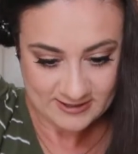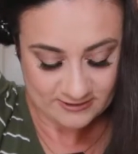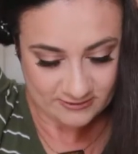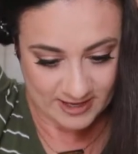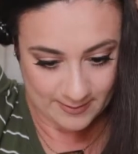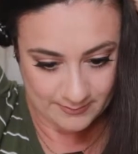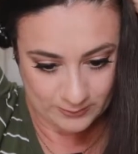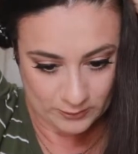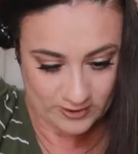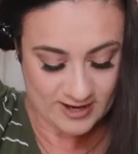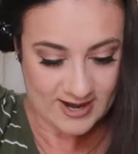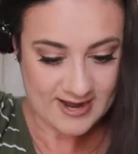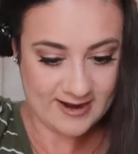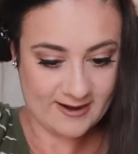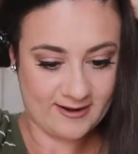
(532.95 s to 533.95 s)
grab more
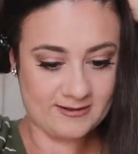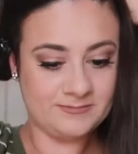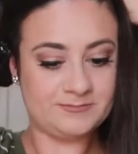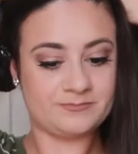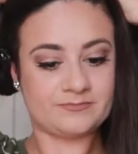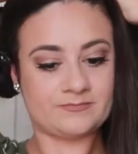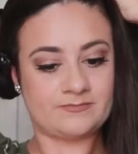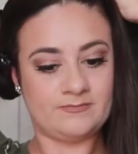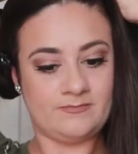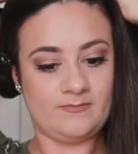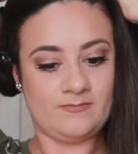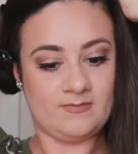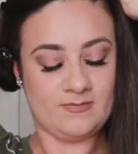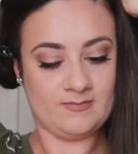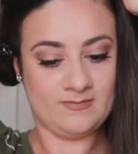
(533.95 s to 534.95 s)
hair,
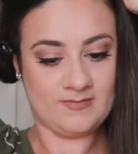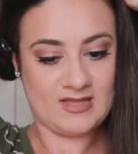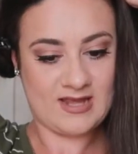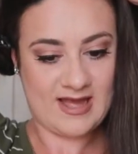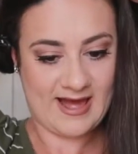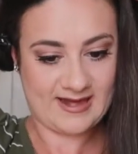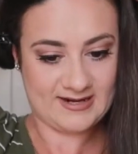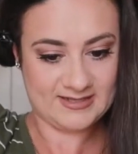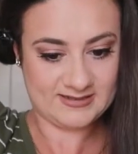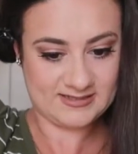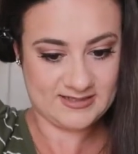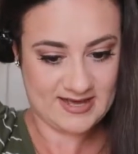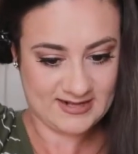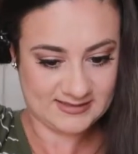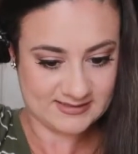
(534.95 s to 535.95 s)
add it to
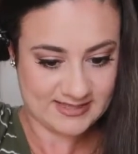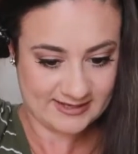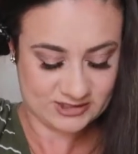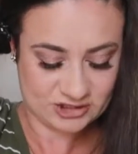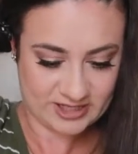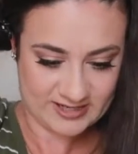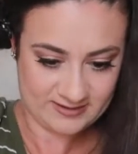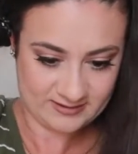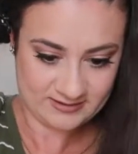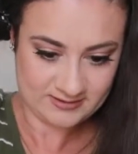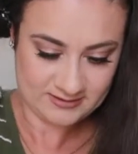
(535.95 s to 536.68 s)
that section,